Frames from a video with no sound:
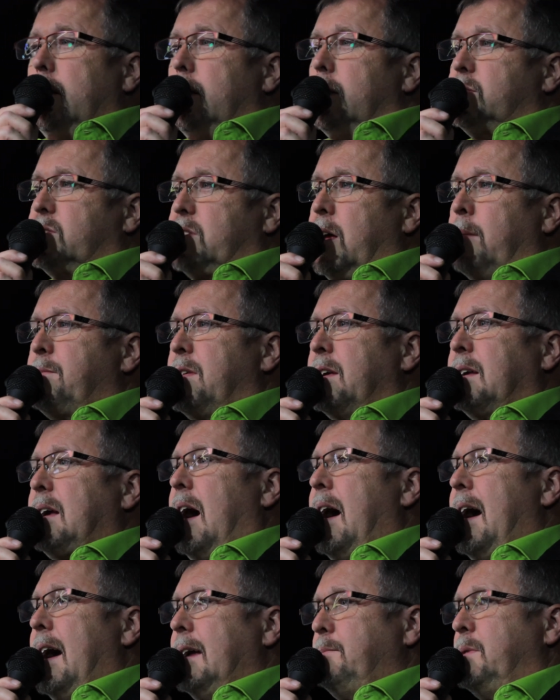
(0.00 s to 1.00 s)

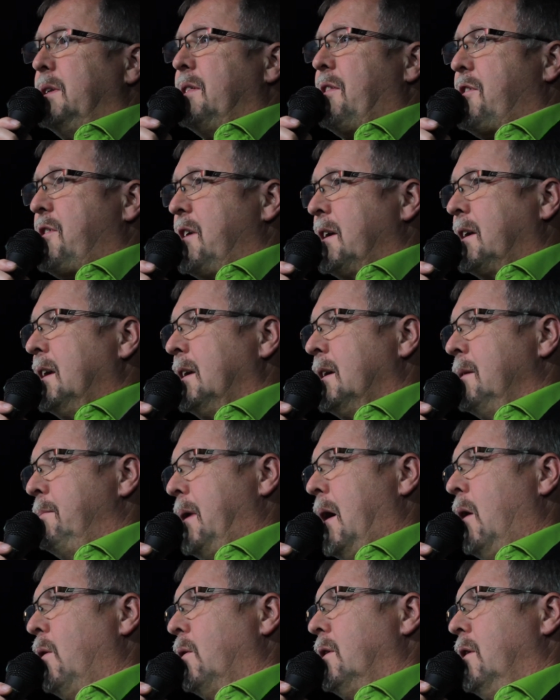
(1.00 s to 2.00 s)
Something I'd been thinking
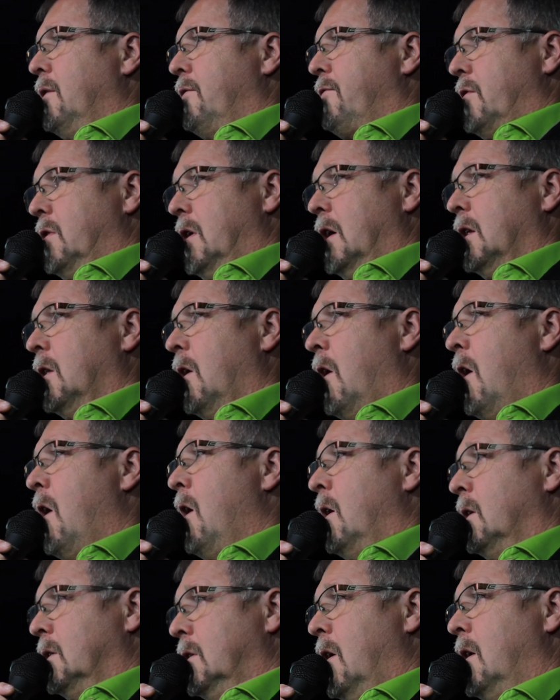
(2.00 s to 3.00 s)
about for a
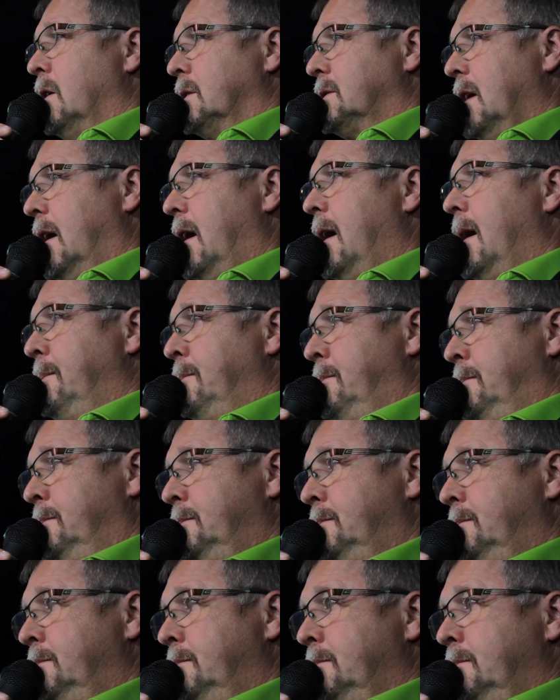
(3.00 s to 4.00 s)
long, long time.